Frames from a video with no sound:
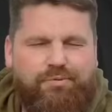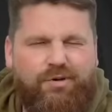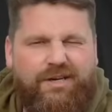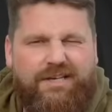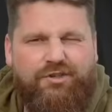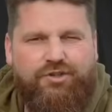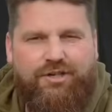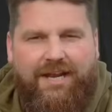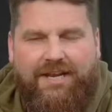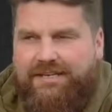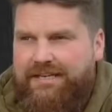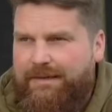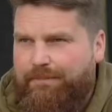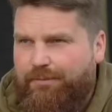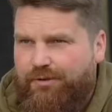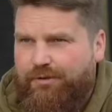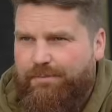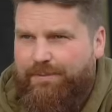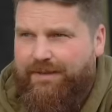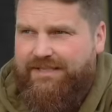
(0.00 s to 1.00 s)
pretty genned
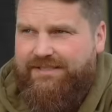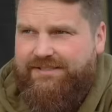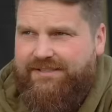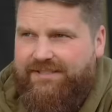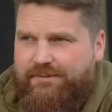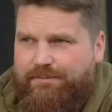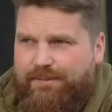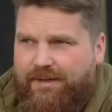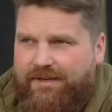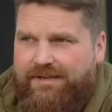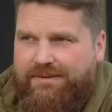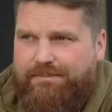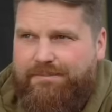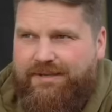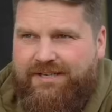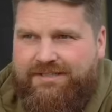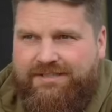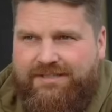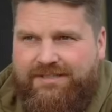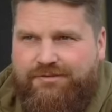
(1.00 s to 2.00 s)
up on the places, but
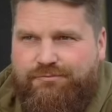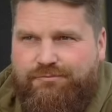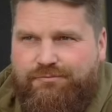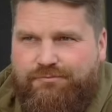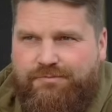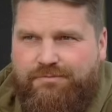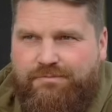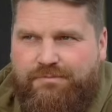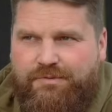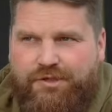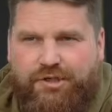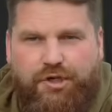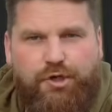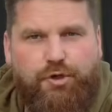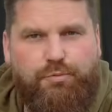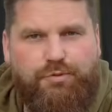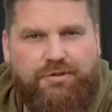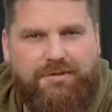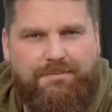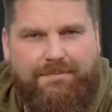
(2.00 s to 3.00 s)
because it's new to